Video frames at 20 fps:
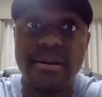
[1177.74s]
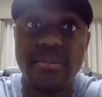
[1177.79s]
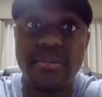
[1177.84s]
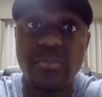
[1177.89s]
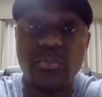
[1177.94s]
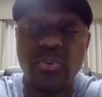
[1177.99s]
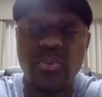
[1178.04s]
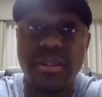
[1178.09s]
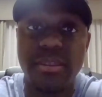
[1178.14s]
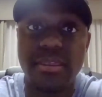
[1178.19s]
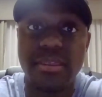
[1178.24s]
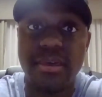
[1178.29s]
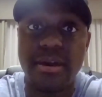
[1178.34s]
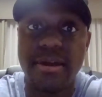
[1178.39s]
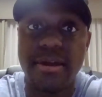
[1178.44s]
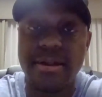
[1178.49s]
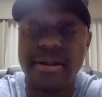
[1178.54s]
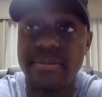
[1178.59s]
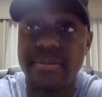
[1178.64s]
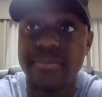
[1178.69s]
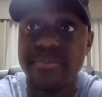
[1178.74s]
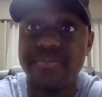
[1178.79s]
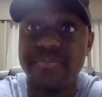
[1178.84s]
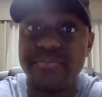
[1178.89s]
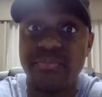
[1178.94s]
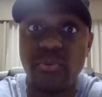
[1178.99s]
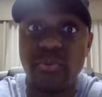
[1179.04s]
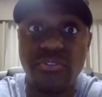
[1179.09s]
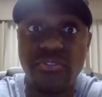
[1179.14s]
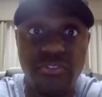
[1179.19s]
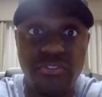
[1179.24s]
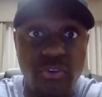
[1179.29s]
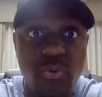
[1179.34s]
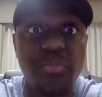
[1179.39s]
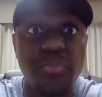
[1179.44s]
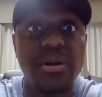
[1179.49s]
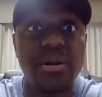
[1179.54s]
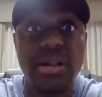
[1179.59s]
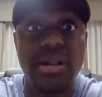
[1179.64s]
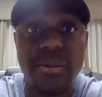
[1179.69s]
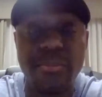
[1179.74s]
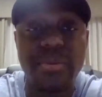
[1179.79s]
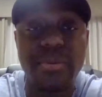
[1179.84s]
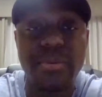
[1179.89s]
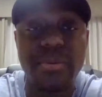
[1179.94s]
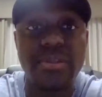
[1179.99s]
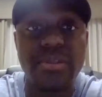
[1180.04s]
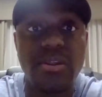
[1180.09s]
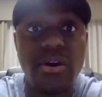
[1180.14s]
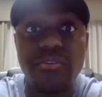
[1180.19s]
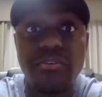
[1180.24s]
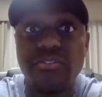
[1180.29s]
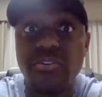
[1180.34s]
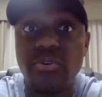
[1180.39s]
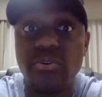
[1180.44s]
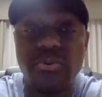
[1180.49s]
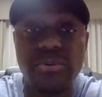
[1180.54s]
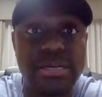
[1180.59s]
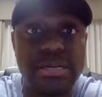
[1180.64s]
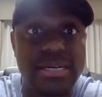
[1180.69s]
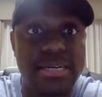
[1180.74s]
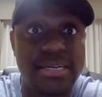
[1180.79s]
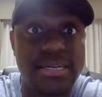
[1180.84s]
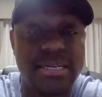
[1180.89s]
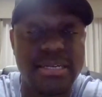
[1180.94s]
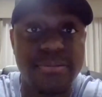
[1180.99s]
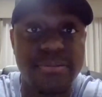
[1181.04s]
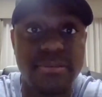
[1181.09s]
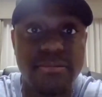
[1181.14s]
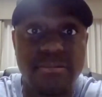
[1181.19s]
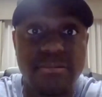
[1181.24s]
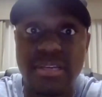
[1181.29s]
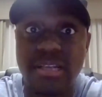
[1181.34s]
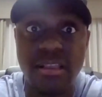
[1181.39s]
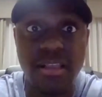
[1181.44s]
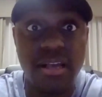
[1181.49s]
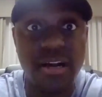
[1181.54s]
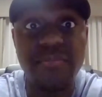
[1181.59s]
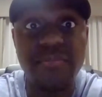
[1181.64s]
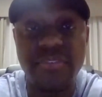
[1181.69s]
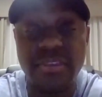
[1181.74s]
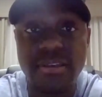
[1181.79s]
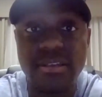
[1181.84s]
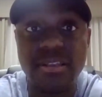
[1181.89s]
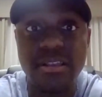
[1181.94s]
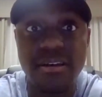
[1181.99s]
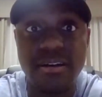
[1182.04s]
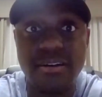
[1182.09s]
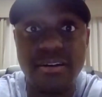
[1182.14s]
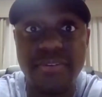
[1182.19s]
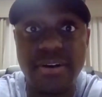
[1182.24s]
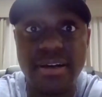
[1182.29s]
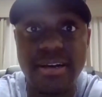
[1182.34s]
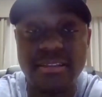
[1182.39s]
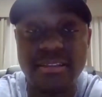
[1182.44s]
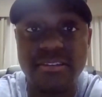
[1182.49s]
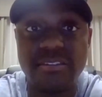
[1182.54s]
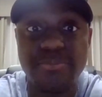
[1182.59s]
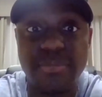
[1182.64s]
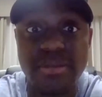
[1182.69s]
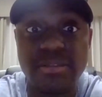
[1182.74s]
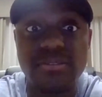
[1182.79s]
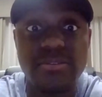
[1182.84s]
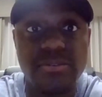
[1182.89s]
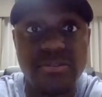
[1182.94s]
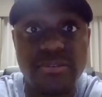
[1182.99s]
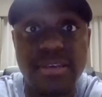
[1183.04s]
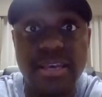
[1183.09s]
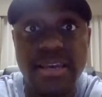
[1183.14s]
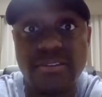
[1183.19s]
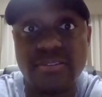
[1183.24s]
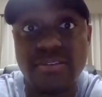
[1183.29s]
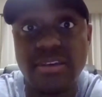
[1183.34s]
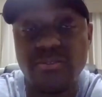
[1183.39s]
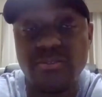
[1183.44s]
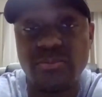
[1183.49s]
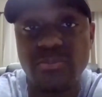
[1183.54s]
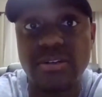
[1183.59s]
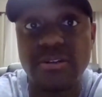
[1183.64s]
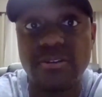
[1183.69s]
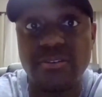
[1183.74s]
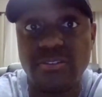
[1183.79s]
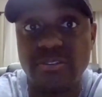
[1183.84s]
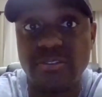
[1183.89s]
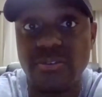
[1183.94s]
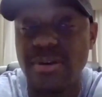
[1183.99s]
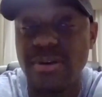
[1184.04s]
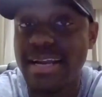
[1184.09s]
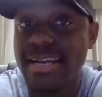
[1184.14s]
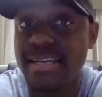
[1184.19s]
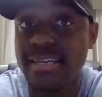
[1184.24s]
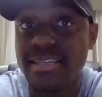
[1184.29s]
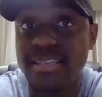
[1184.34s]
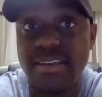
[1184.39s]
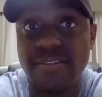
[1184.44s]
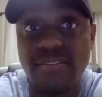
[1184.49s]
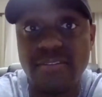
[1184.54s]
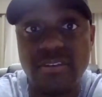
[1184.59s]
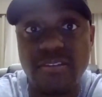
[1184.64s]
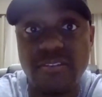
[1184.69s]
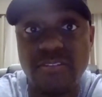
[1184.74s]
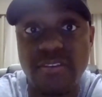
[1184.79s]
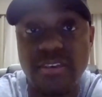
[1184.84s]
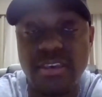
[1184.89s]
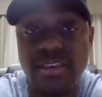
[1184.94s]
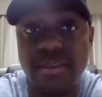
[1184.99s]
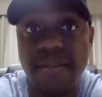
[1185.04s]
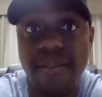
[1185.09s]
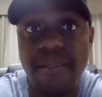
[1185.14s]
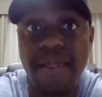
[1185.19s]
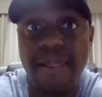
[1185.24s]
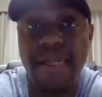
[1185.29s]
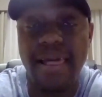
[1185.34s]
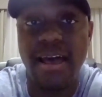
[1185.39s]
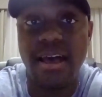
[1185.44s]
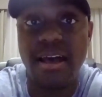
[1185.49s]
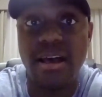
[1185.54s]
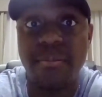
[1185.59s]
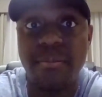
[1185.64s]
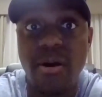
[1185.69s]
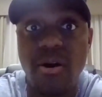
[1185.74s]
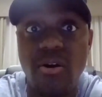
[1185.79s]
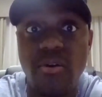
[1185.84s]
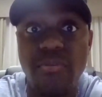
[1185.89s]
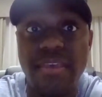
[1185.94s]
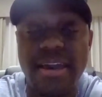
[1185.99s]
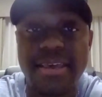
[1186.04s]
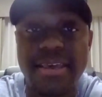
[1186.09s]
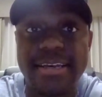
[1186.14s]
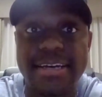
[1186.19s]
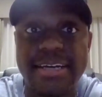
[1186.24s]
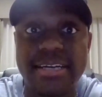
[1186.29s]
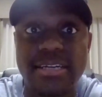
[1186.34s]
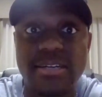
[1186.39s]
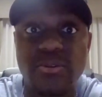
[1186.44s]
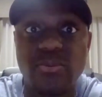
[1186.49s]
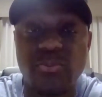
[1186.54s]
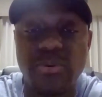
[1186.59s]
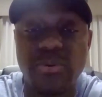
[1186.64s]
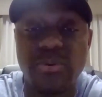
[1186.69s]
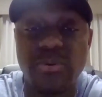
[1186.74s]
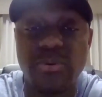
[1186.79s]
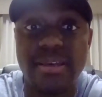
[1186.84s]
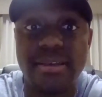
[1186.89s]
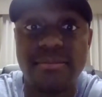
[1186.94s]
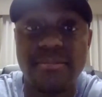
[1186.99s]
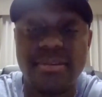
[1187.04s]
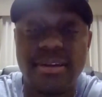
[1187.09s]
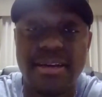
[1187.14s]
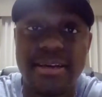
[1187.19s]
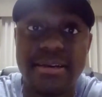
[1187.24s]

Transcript: with soap, but then also glove dispensers as well. So I could definitely see all that within